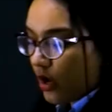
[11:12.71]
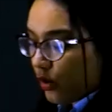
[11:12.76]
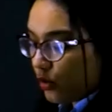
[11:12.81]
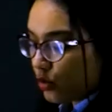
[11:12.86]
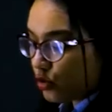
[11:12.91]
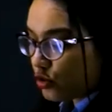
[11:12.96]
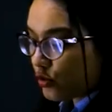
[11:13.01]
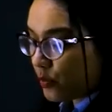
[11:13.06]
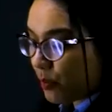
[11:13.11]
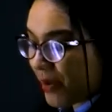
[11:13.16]

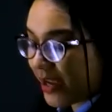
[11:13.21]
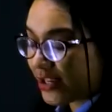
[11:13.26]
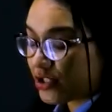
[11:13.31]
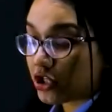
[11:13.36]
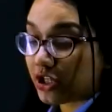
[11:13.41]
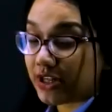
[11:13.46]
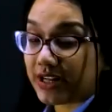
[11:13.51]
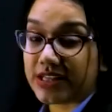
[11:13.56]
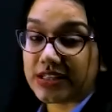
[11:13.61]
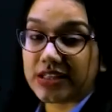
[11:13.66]
whose
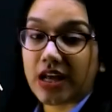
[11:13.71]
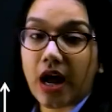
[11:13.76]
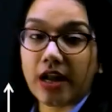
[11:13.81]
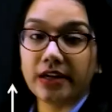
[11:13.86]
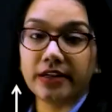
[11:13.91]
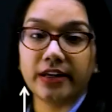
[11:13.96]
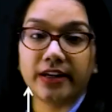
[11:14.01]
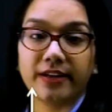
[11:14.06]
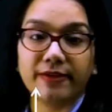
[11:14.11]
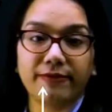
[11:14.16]
measure is
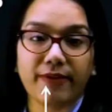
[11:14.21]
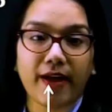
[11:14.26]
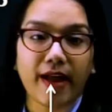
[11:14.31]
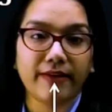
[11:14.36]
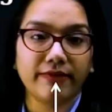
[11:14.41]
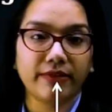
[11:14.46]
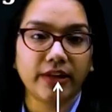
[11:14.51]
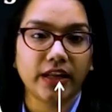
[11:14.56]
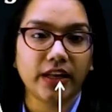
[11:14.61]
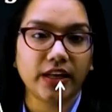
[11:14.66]

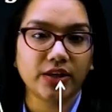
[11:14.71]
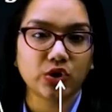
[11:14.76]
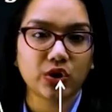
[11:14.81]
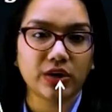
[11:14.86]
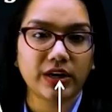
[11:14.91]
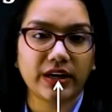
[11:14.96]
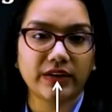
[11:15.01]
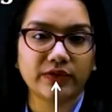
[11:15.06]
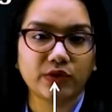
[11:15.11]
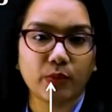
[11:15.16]
105 degrees. So
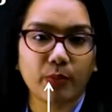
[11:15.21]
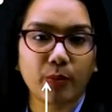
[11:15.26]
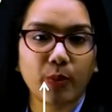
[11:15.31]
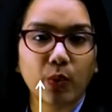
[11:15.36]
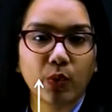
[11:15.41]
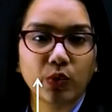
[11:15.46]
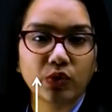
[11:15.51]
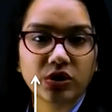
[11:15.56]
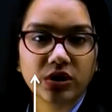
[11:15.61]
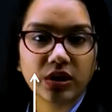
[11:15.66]
let us
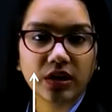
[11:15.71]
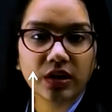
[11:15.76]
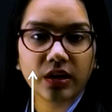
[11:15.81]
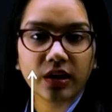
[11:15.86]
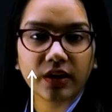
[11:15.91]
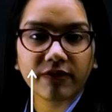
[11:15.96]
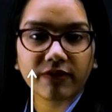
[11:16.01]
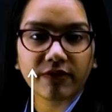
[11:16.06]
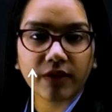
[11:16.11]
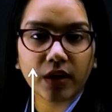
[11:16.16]
suppose
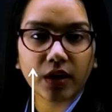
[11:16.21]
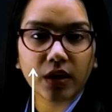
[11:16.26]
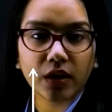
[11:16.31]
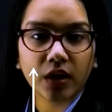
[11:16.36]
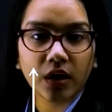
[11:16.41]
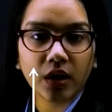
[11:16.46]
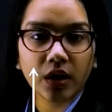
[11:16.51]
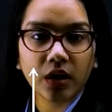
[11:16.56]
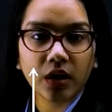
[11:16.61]
if I'll